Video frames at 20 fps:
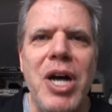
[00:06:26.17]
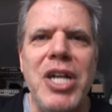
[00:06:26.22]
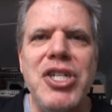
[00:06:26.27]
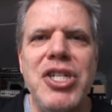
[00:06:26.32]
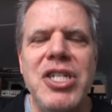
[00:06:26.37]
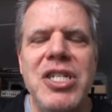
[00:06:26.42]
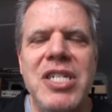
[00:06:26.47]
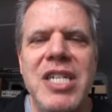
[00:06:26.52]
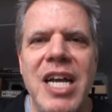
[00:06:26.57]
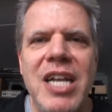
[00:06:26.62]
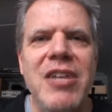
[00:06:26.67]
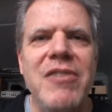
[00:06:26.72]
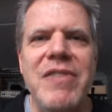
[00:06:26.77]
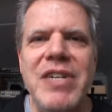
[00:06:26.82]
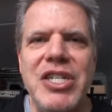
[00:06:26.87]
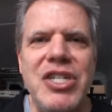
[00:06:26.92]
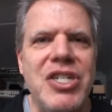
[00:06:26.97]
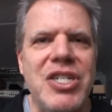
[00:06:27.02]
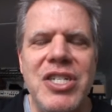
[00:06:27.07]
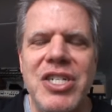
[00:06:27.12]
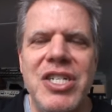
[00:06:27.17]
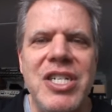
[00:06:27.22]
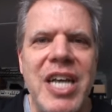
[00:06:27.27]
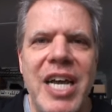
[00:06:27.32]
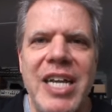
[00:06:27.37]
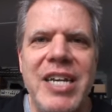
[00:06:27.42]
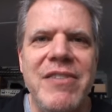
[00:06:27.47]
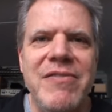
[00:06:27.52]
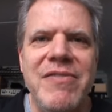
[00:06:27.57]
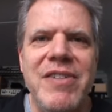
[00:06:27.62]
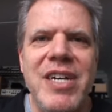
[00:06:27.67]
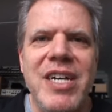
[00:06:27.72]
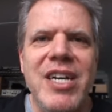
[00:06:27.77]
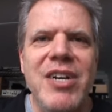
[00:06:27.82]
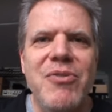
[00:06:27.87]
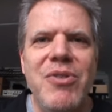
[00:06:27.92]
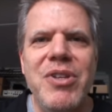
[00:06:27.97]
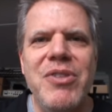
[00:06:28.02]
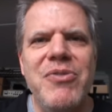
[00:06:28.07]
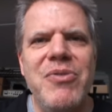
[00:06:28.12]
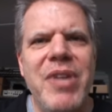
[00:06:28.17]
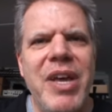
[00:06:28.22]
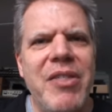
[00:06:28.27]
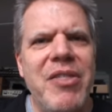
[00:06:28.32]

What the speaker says: watching television, just kind of what